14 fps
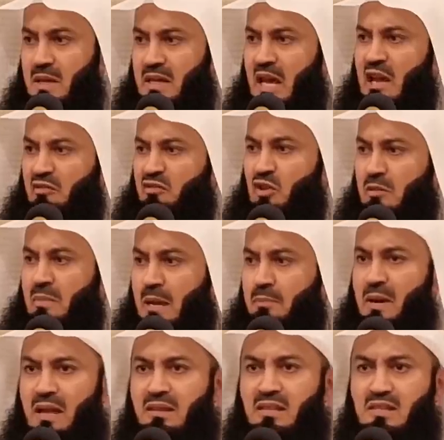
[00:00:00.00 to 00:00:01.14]
Be careful, my
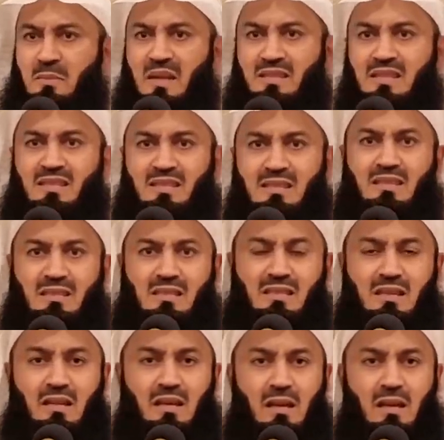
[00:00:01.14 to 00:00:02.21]
brothers, my sisters.